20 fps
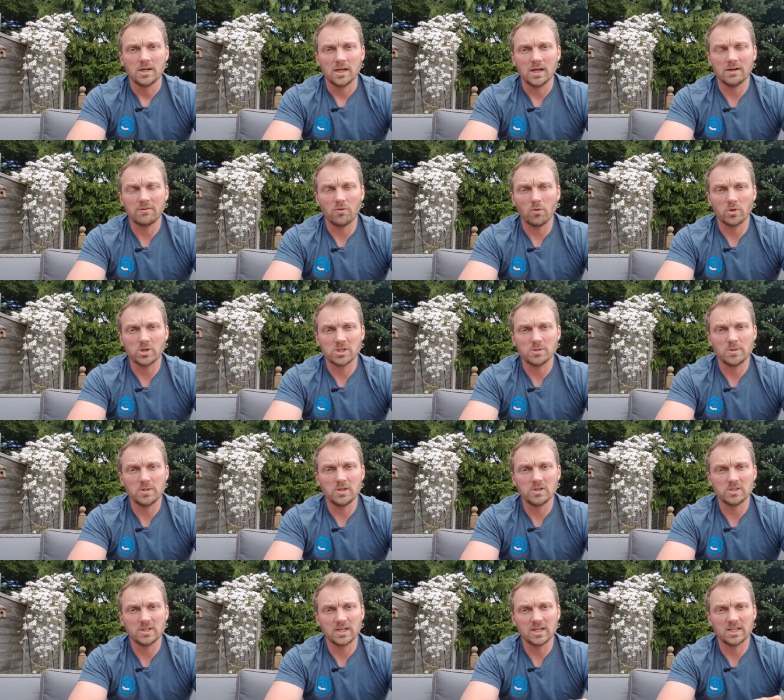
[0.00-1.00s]
everyone should be
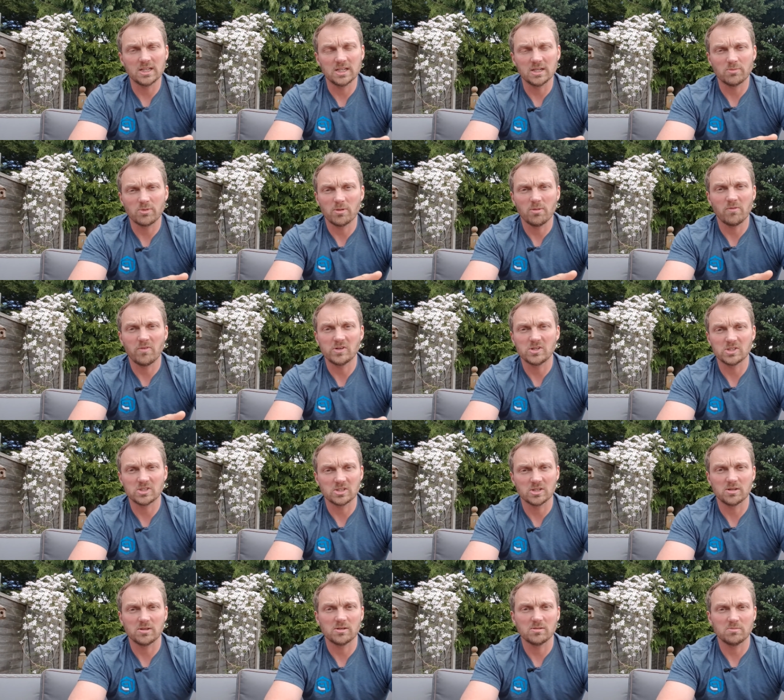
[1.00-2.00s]
using it, and the premium features
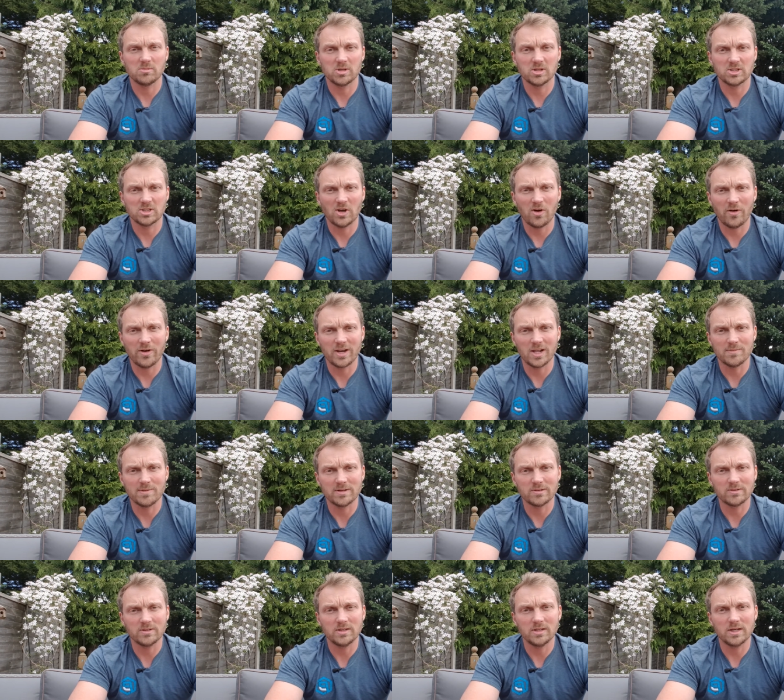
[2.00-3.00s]
are a tiny
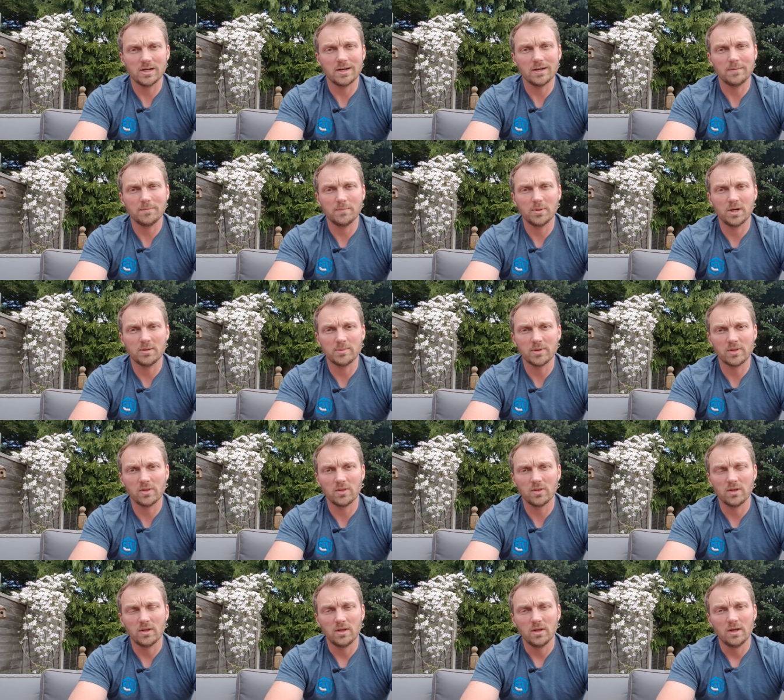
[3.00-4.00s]
amount per month.